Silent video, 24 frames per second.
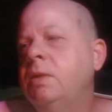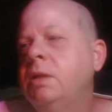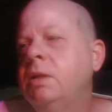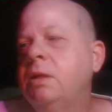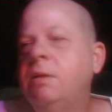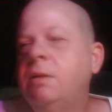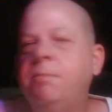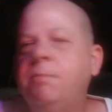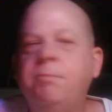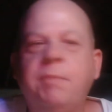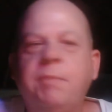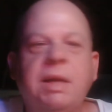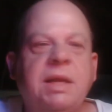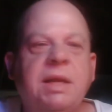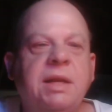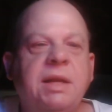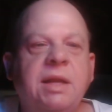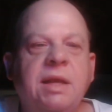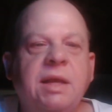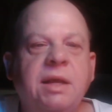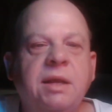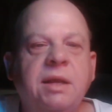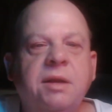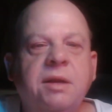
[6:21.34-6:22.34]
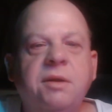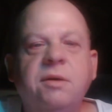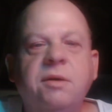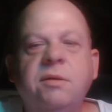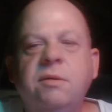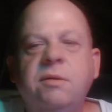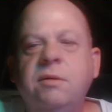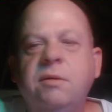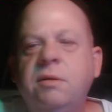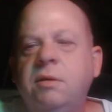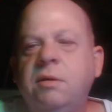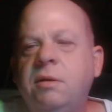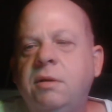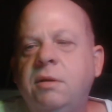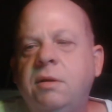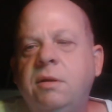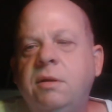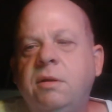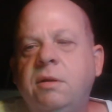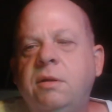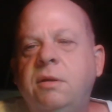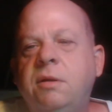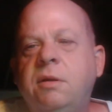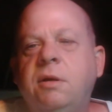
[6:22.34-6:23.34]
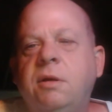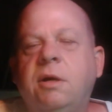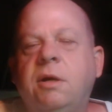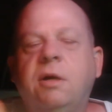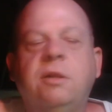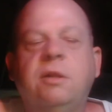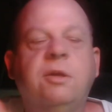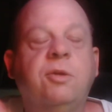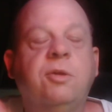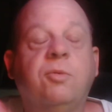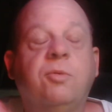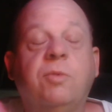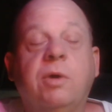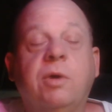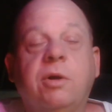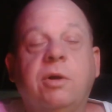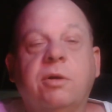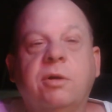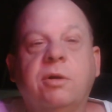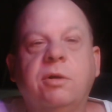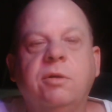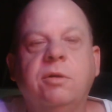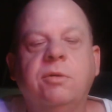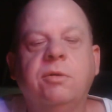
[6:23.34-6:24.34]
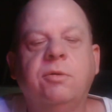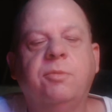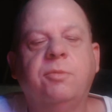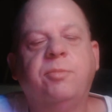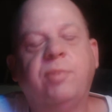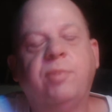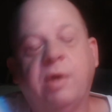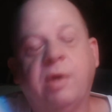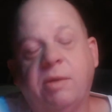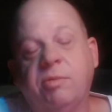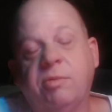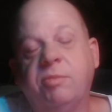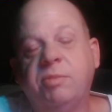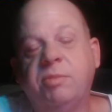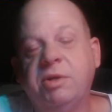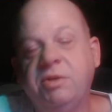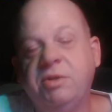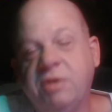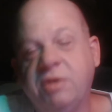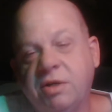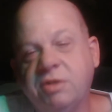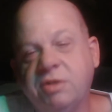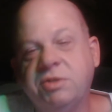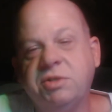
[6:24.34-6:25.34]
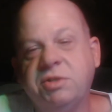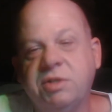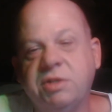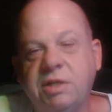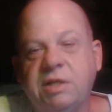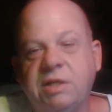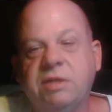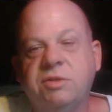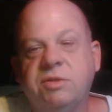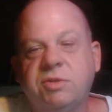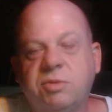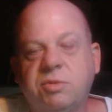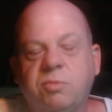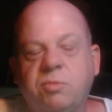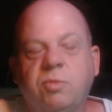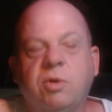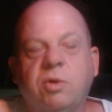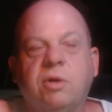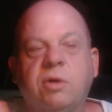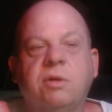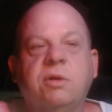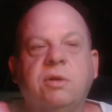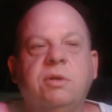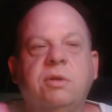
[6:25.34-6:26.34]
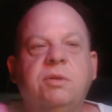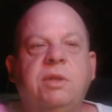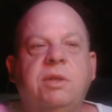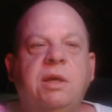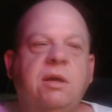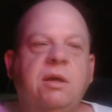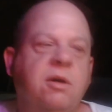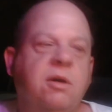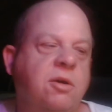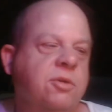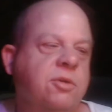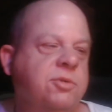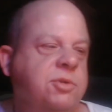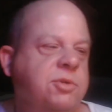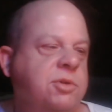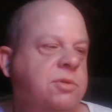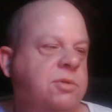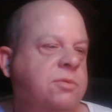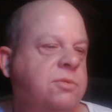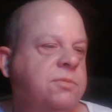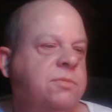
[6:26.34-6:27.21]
May need a little work, probably does need some work. They all do.